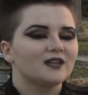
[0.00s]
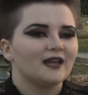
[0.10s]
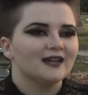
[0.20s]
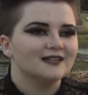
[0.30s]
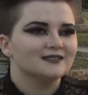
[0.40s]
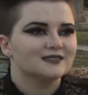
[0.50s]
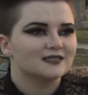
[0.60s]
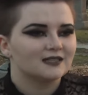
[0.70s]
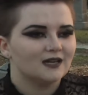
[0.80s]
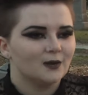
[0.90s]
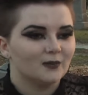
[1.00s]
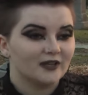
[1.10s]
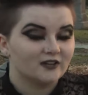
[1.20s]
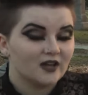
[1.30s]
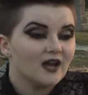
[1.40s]
and
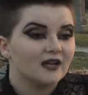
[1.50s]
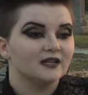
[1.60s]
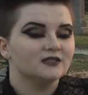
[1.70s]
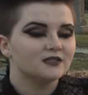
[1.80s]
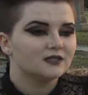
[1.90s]
later died.